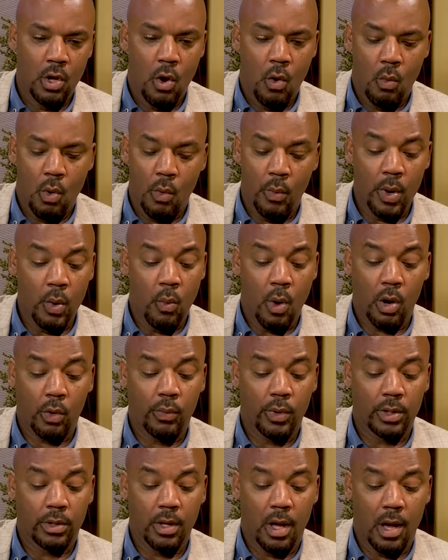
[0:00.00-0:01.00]
Well, we work
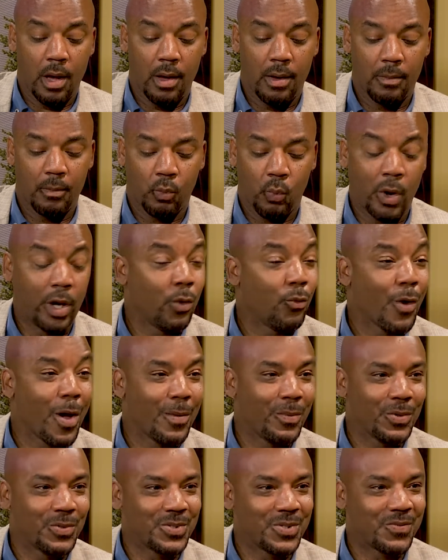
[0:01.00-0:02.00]
with Running
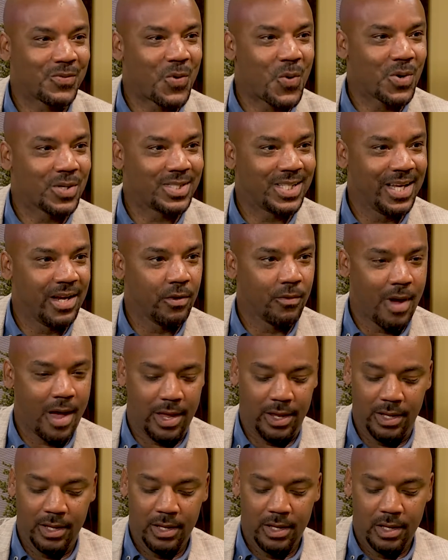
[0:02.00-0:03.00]
Rebels, of course, here, right?